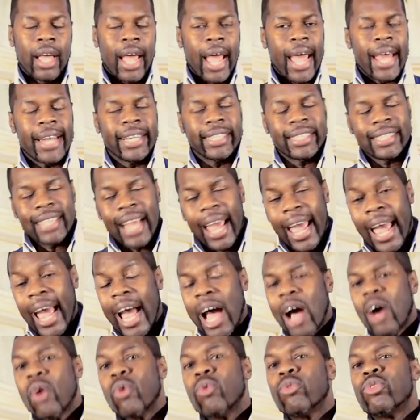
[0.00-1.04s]
And it's
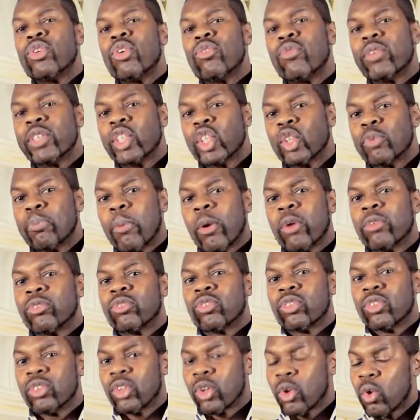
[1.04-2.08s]
how you respond
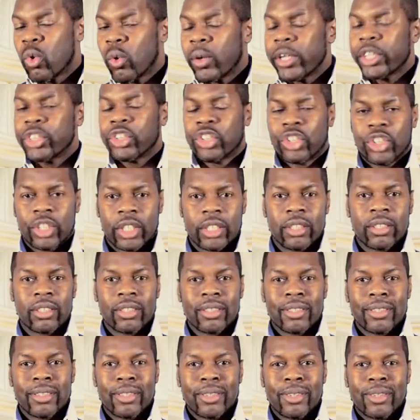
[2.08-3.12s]
to the question
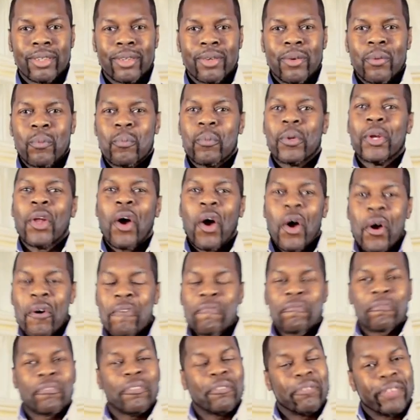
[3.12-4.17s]
will
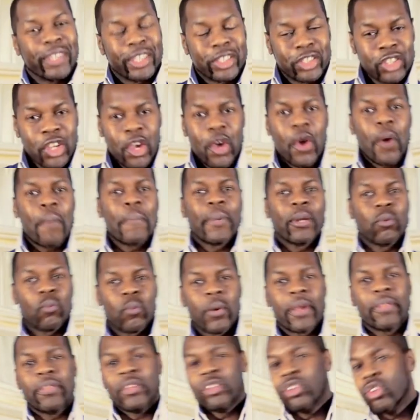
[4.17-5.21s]
often determine
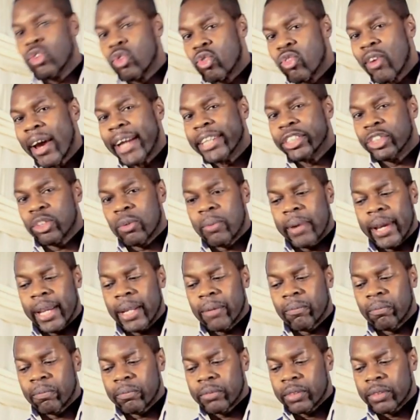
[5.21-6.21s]
whether you graduate.